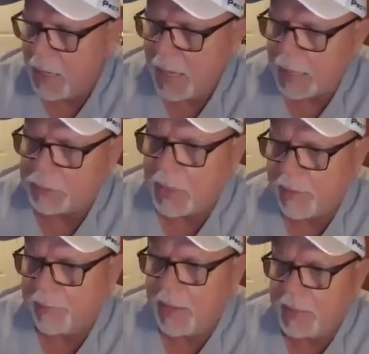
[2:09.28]
I try
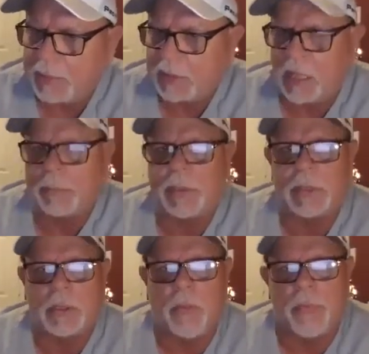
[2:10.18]
to find
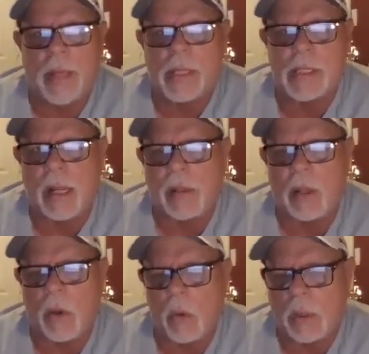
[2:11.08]
subjects on things that I
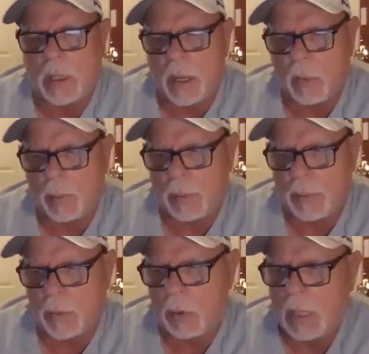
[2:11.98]
know can help
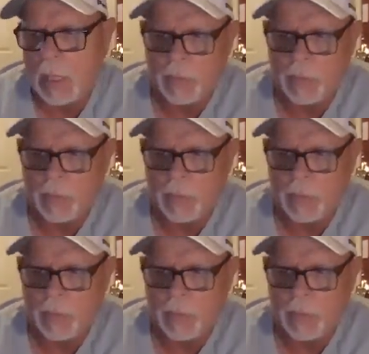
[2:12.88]
people.